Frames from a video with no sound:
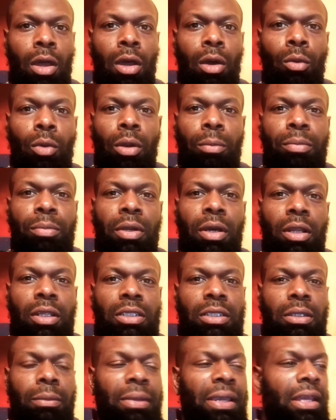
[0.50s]
What up, y'all?
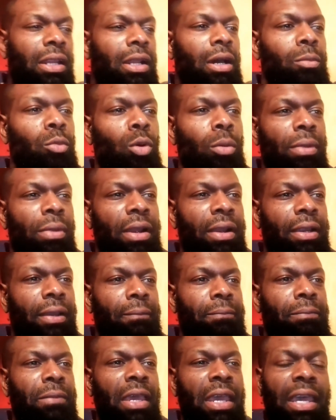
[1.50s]
It's your man, Abu
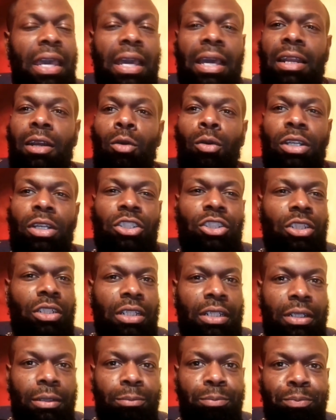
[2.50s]
American. Hey, I got a question
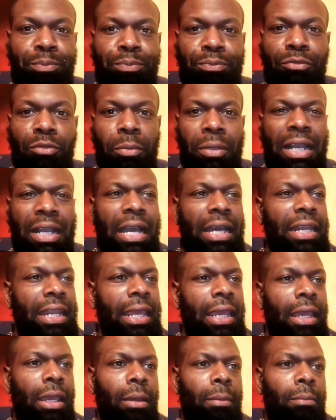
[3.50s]
here from a guy
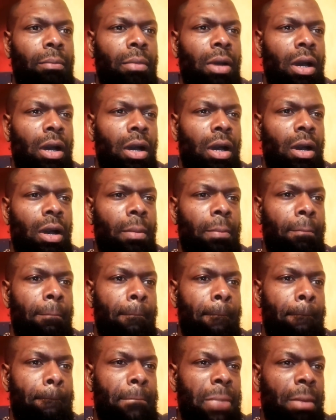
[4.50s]
named uh,
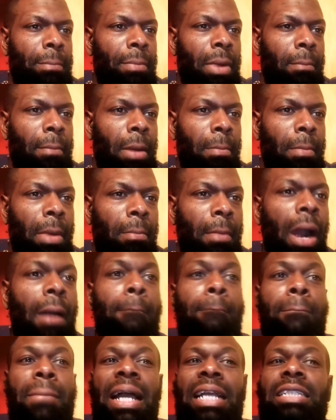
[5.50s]

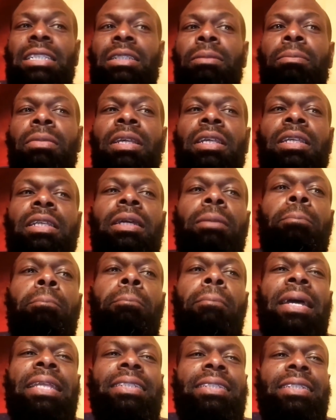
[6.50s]
Maximilian
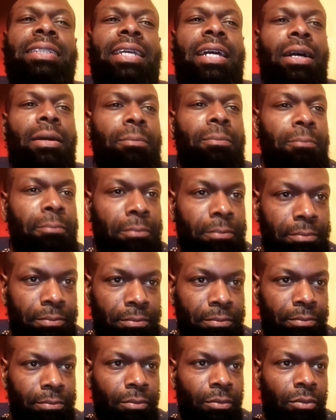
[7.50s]
Metzger.
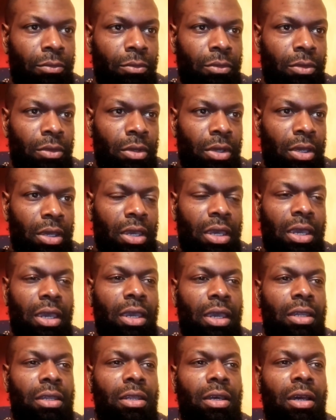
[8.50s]

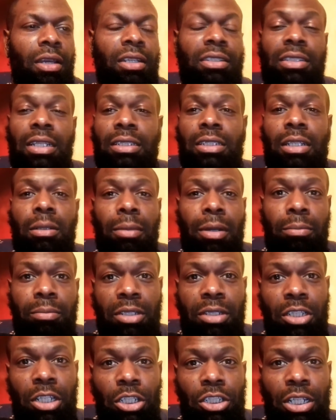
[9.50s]
And uh, he's asking about
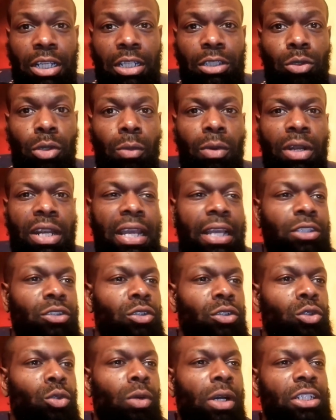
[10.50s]
BJJ, so I want to answer
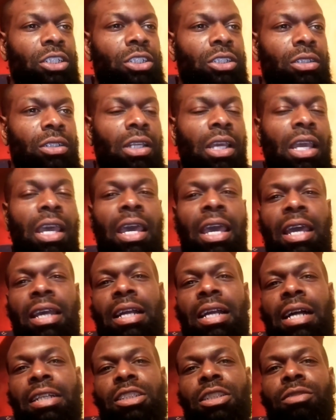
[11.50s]
his question. And
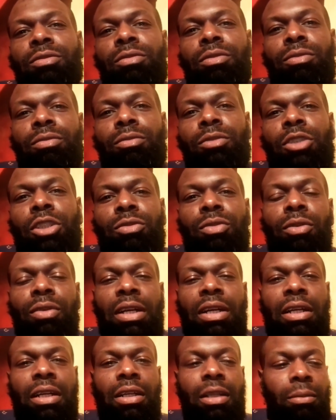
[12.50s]
guys, just just for the
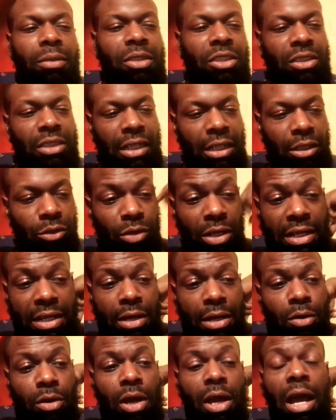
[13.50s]
record here, let me just say this right
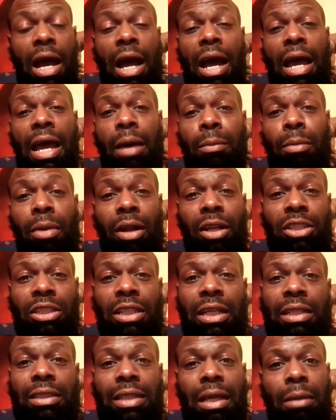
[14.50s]
now. I
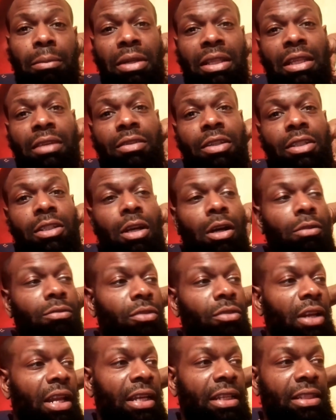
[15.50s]
apologize. I'll be leaving y'all
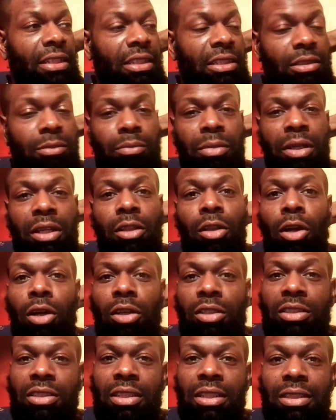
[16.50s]
for like these big
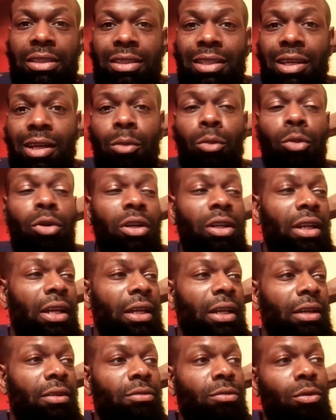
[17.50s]
long stints. I'm working
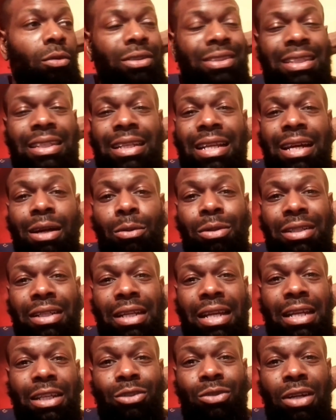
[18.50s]
like 14 hour
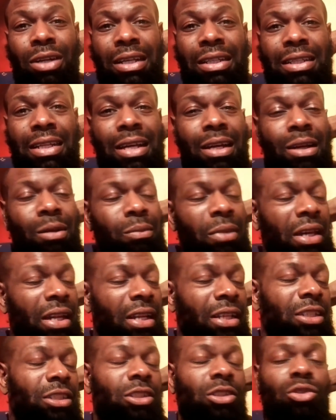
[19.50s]
days right now. Man,
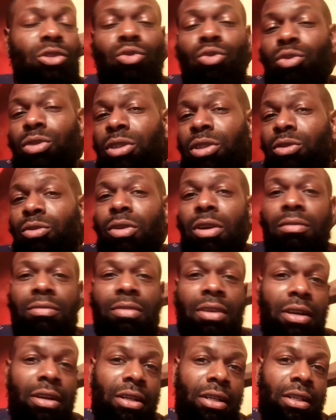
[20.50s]
it's just real rough
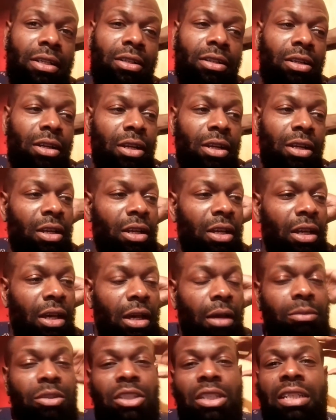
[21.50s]
out here.
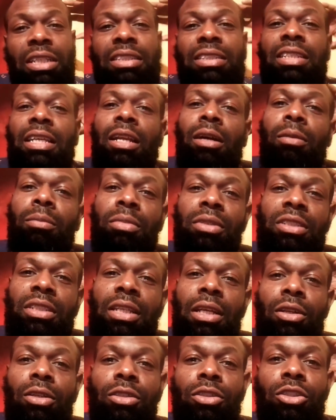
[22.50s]
I'm just getting set up and
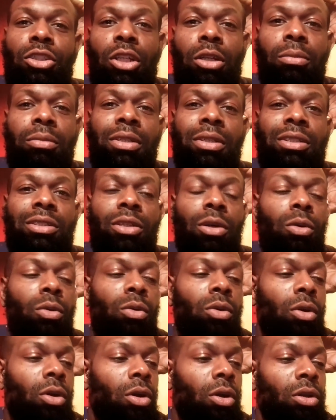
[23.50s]
settled in Germany, so
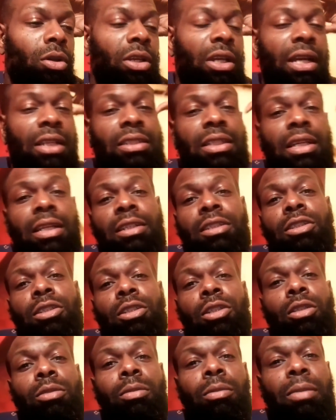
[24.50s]
you guys gotta
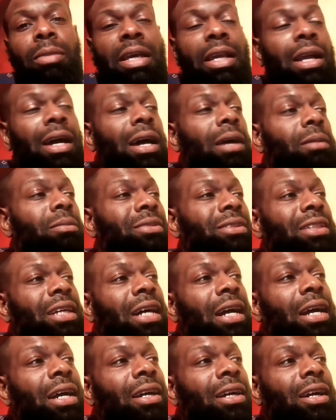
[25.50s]
excuse me, man. I'm
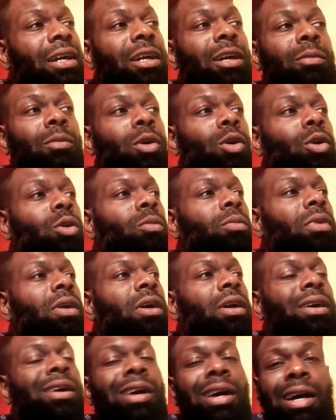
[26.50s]
tired. I come home.
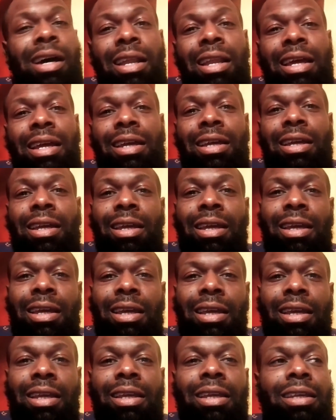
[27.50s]
I like
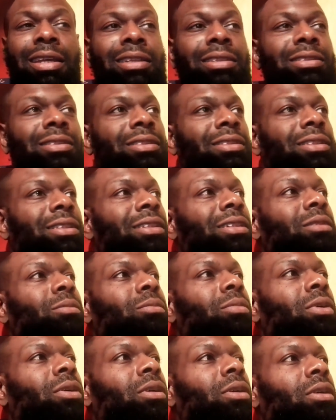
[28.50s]
eat, sleep,
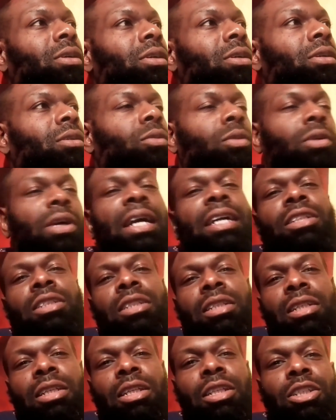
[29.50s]
or
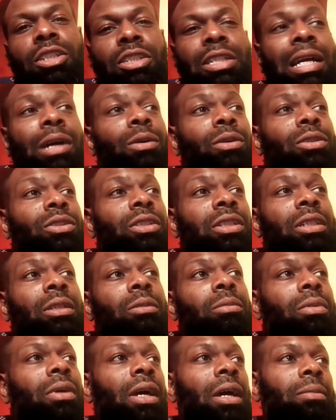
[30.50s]
actually eat, shower,
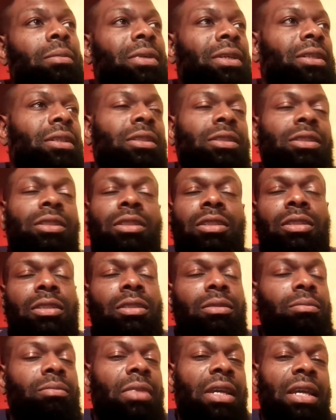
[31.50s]
sleep. I mean, just,
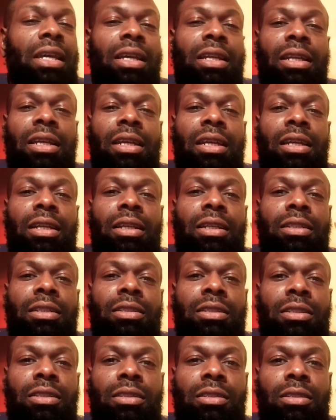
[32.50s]
man, it is
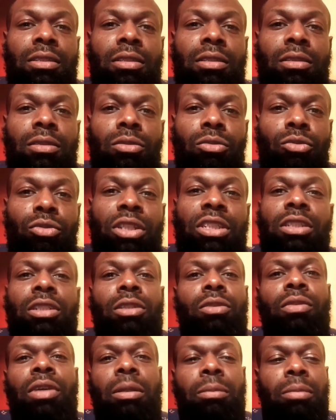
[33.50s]
just rinse
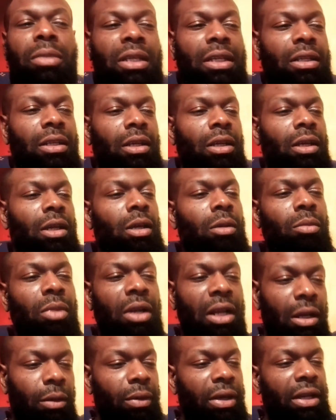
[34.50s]
and repeat. But
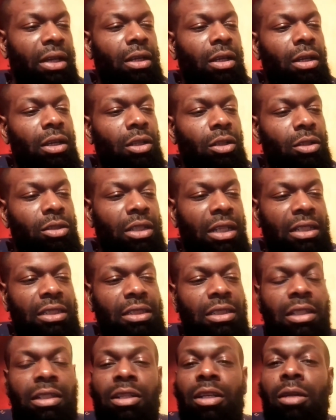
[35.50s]
anyway, looks like it's
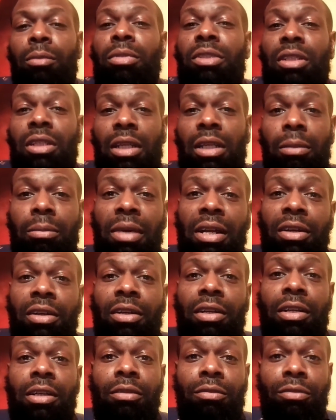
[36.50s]
clearing up. It's going to get better
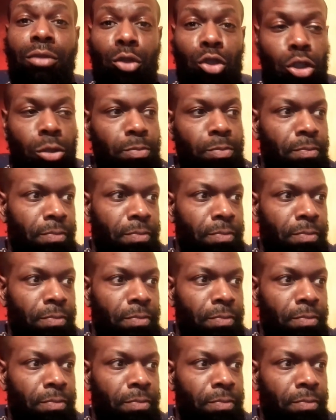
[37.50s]
in the near future.